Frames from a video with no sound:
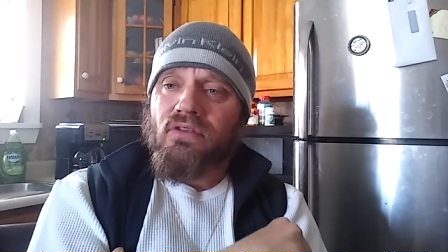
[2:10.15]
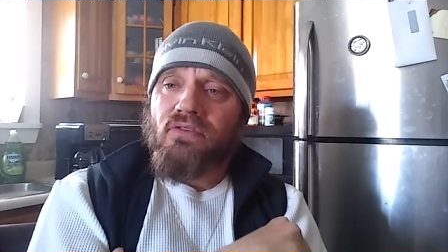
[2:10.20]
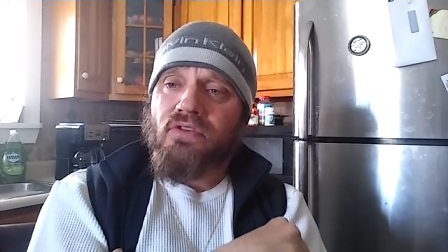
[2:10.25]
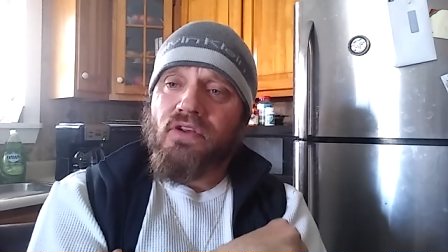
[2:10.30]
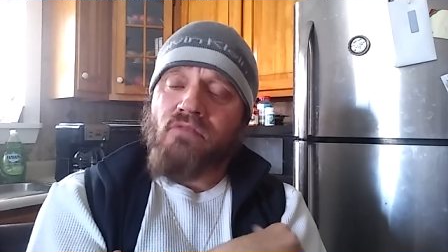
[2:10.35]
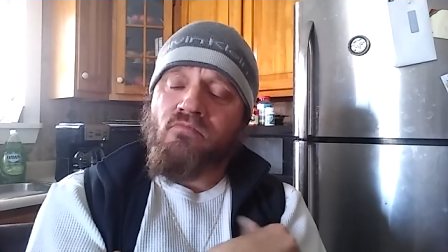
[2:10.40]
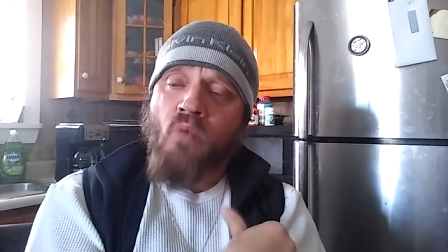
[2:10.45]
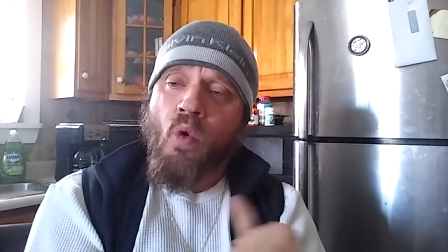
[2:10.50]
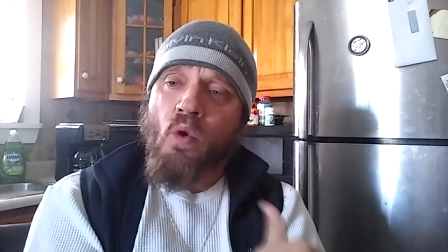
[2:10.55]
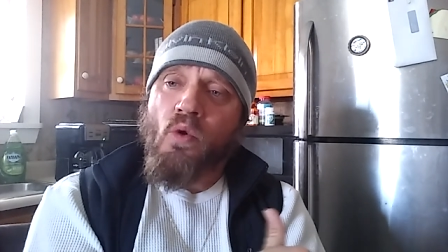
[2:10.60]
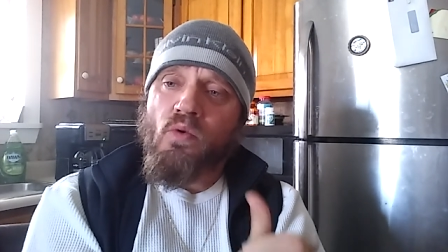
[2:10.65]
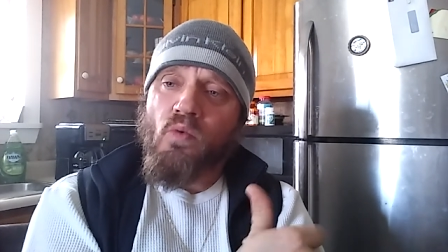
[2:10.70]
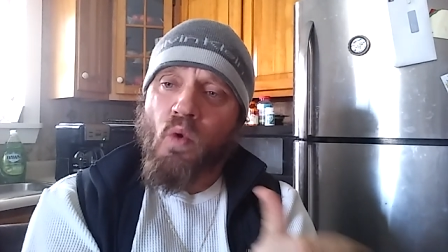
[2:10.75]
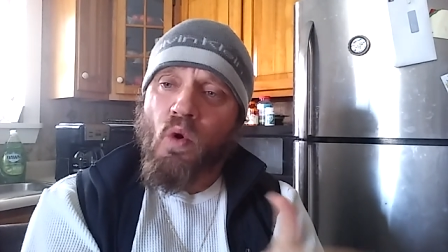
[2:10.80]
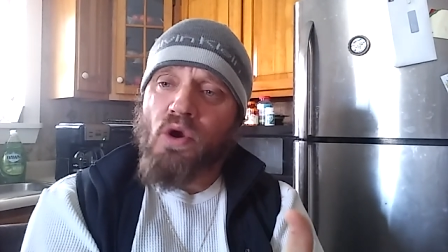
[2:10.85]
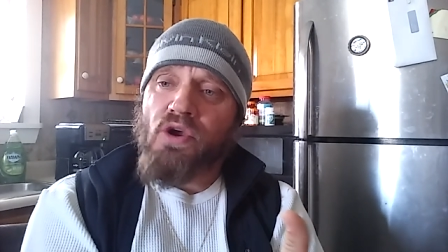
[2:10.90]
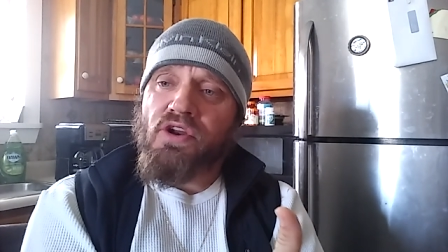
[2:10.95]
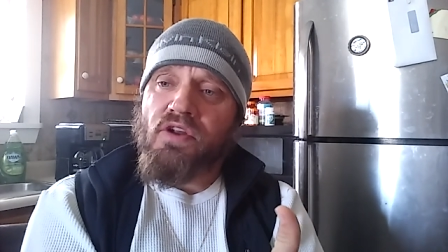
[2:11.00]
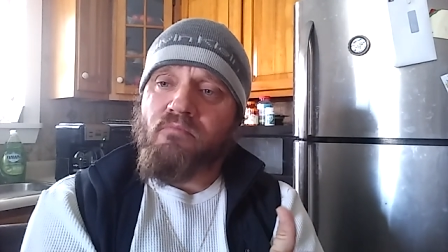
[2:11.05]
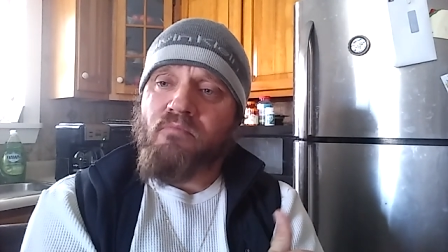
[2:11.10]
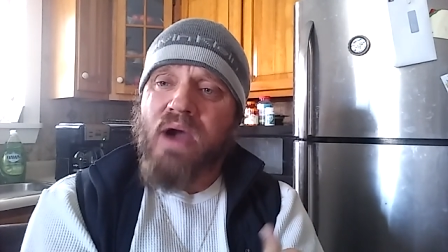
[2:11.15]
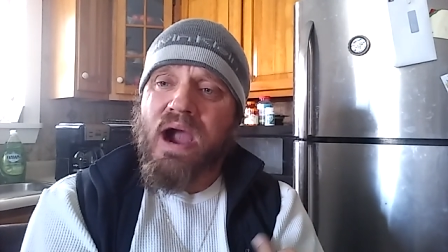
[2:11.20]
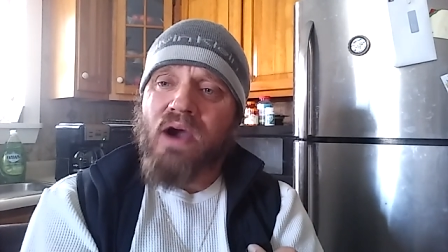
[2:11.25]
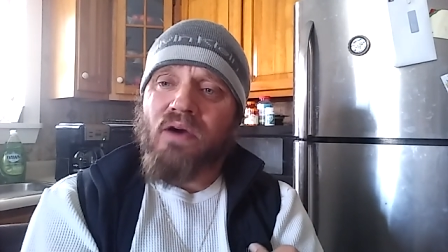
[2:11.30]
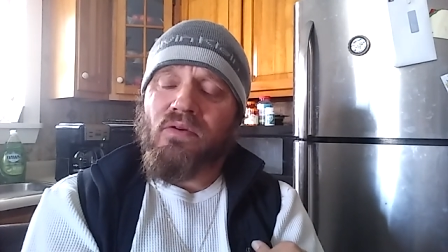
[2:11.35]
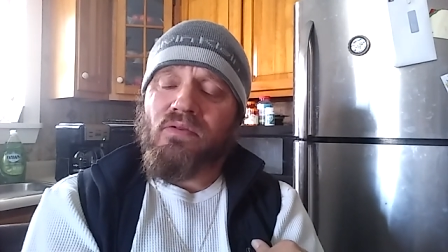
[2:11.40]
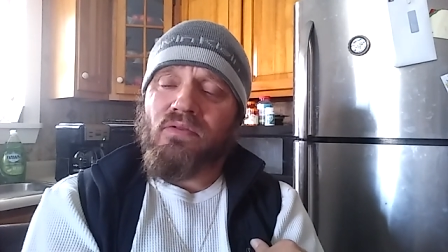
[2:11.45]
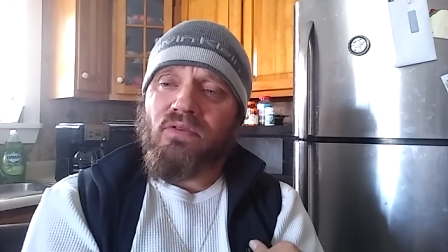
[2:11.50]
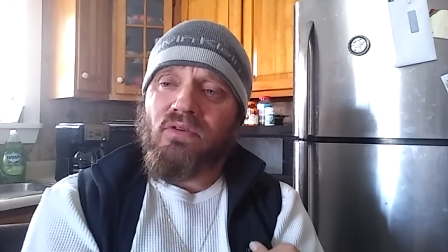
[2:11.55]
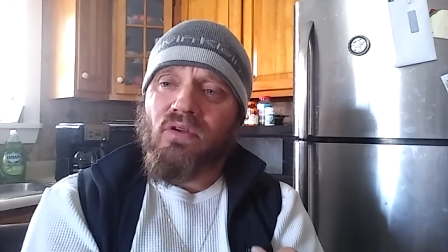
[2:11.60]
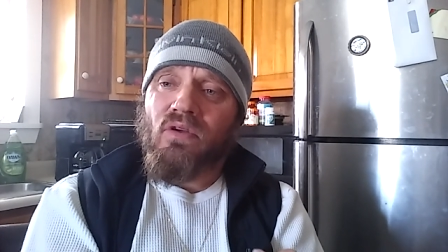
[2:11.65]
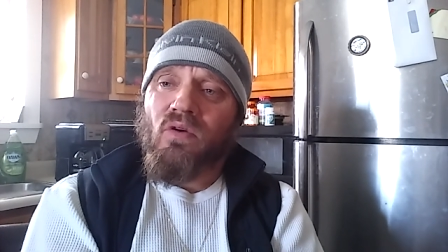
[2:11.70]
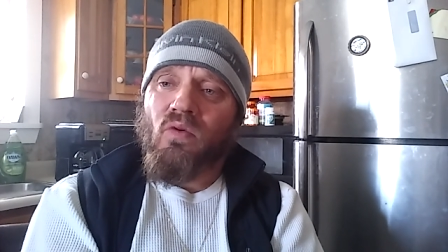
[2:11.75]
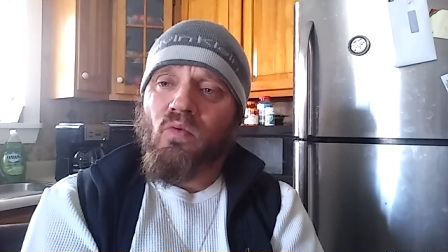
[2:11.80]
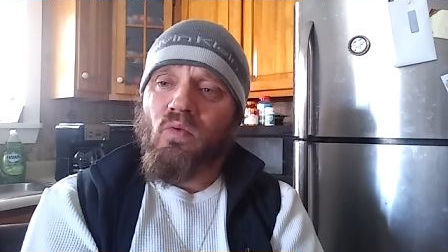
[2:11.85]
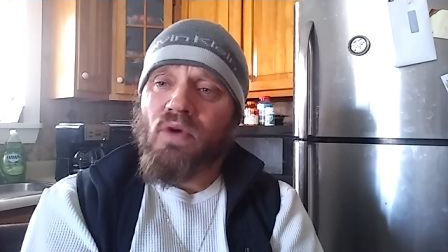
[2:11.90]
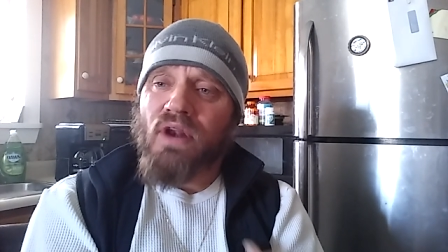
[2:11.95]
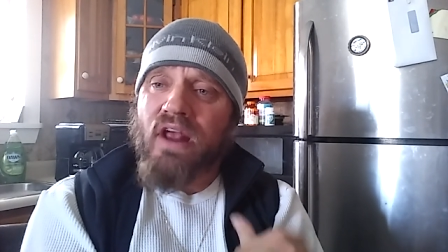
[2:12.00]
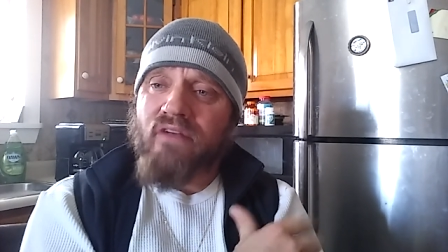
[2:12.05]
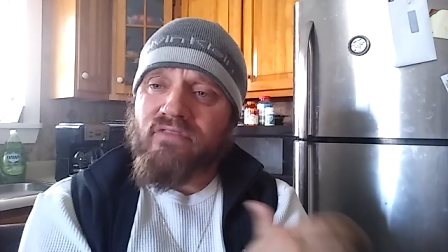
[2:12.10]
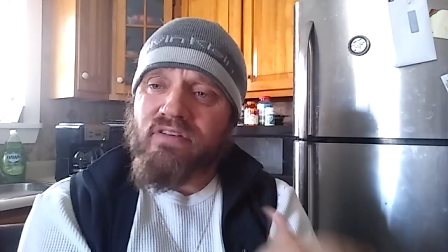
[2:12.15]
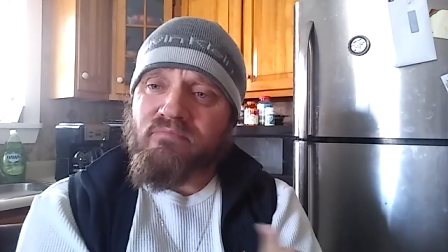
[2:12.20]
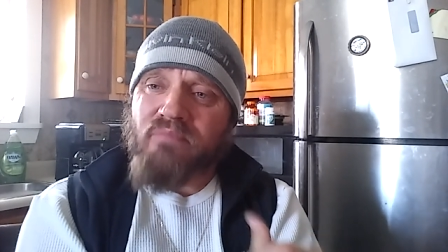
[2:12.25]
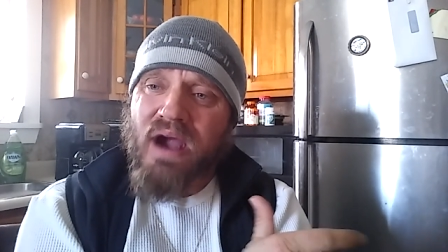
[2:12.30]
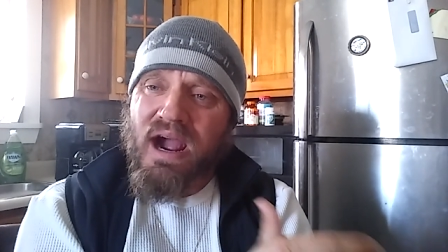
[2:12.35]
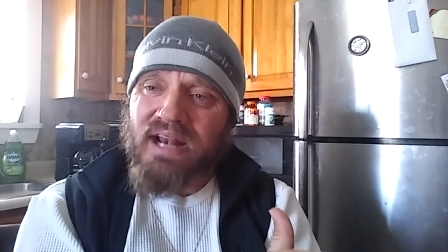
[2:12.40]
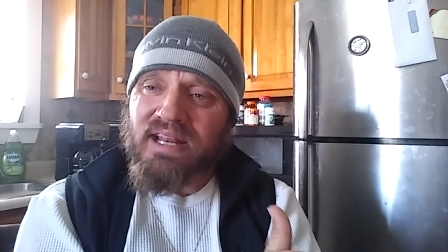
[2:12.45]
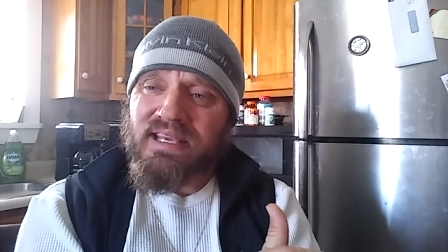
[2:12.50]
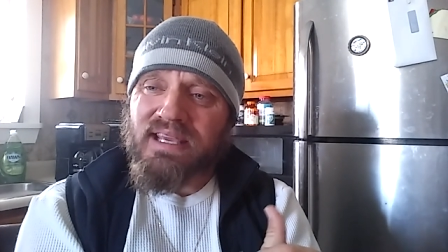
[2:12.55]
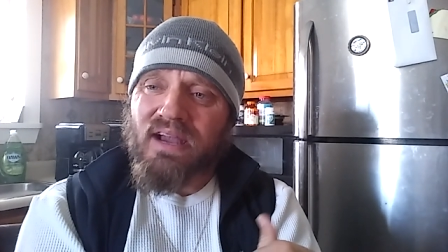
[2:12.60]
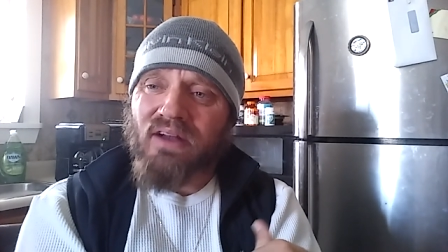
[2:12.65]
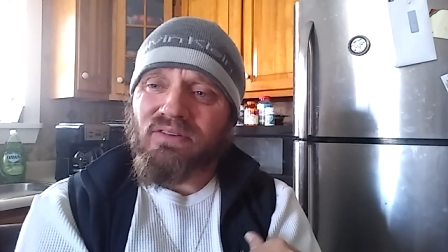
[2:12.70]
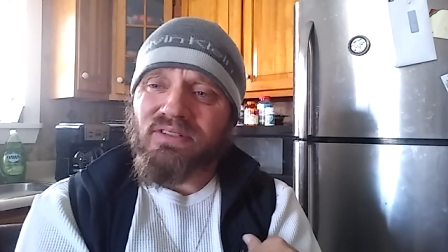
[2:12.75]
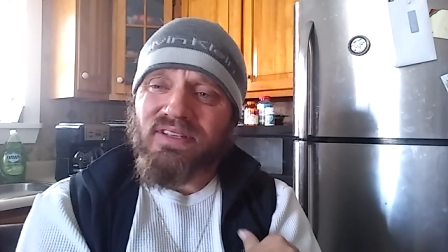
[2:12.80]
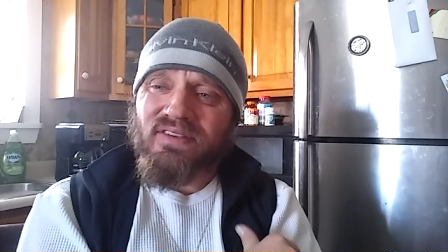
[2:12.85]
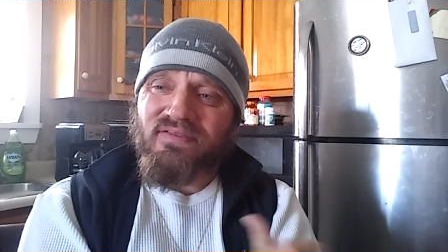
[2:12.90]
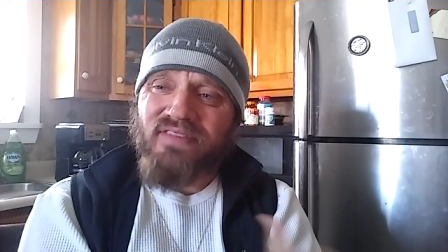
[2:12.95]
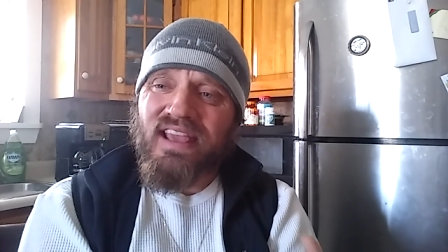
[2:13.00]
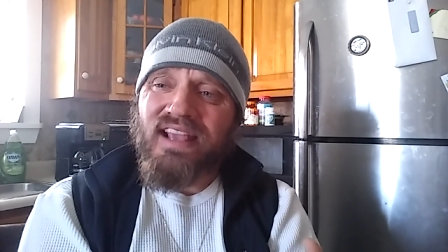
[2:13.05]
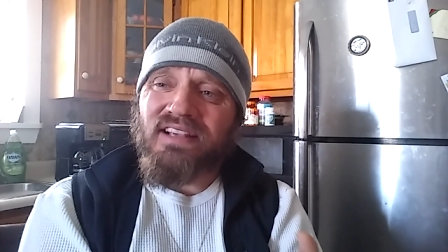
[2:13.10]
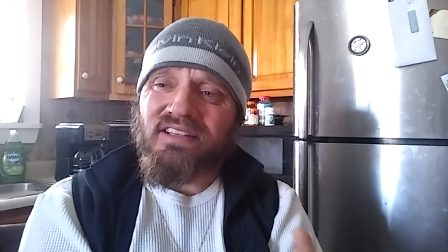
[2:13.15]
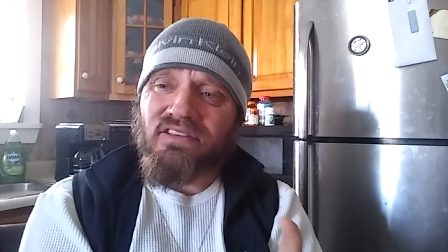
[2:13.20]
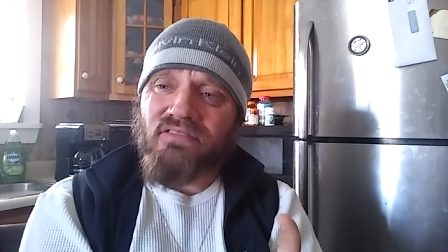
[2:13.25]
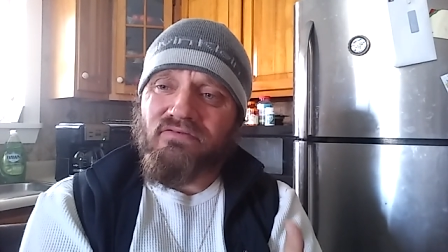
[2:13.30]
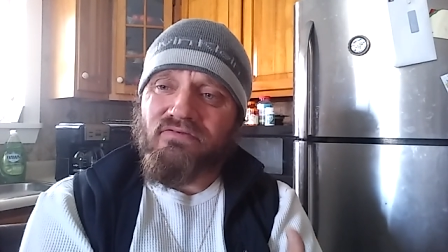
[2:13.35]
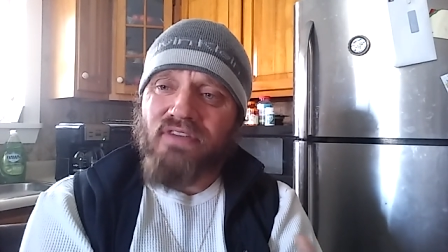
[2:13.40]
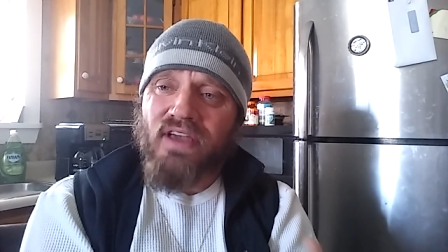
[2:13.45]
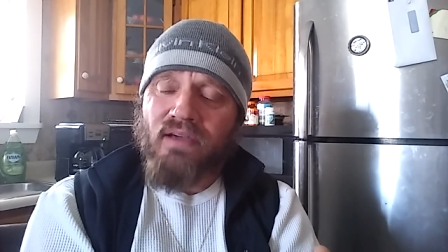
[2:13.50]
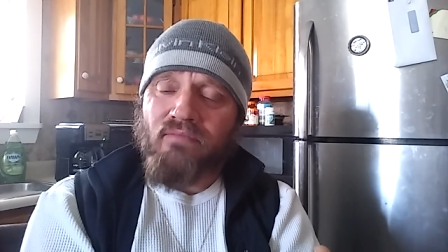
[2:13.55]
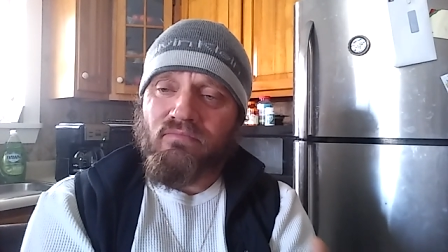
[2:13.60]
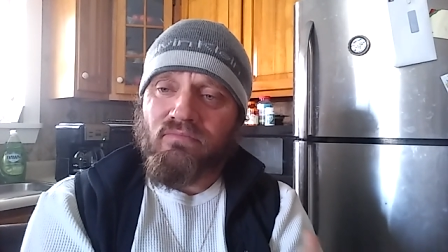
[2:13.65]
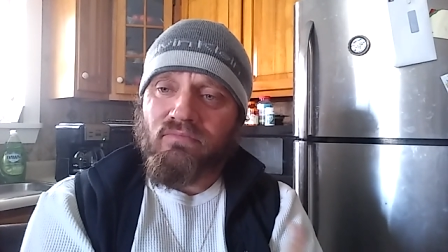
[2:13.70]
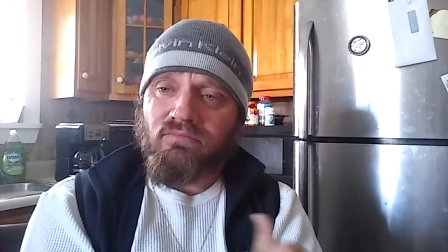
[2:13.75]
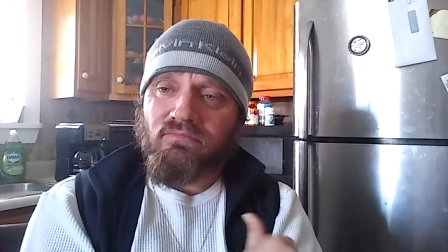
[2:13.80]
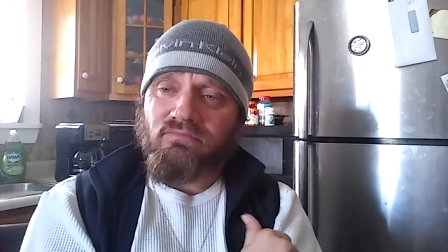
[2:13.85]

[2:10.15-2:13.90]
they're more worried about what everybody else thinks of them.